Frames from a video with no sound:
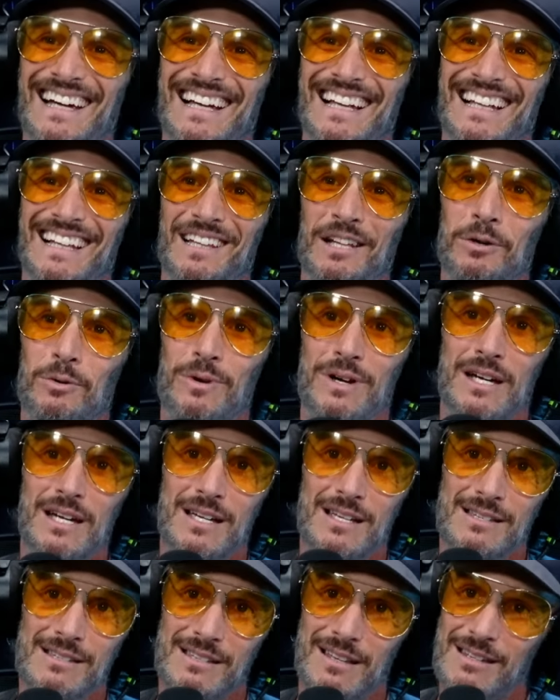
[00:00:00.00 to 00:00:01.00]

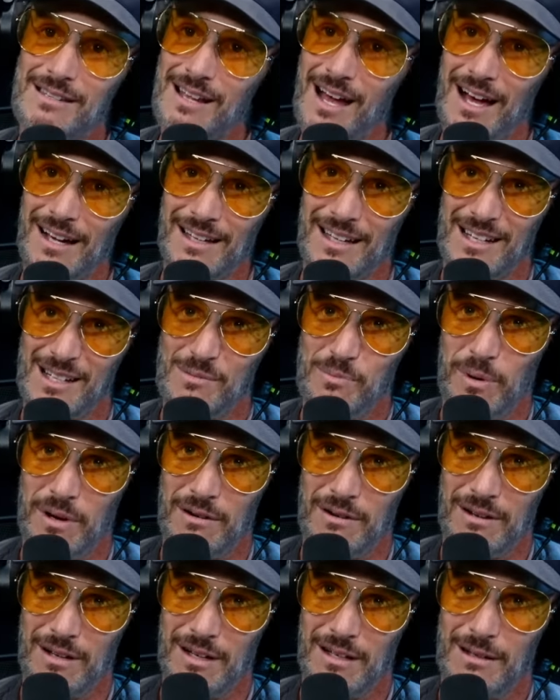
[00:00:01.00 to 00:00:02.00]
does not get his
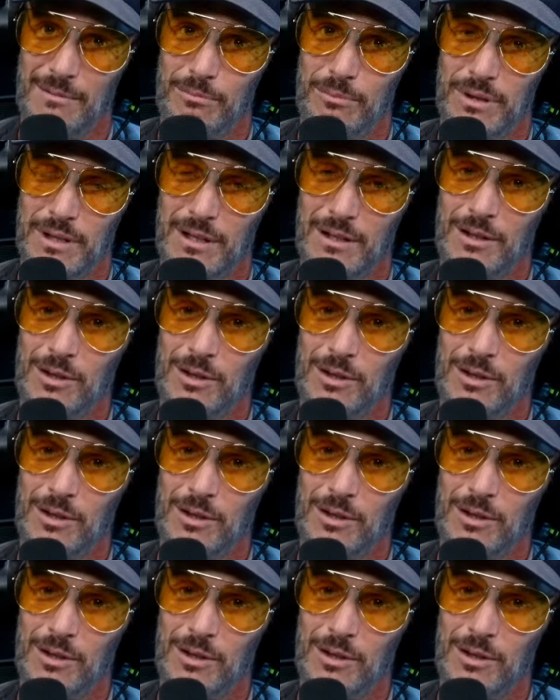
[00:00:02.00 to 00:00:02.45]
period, but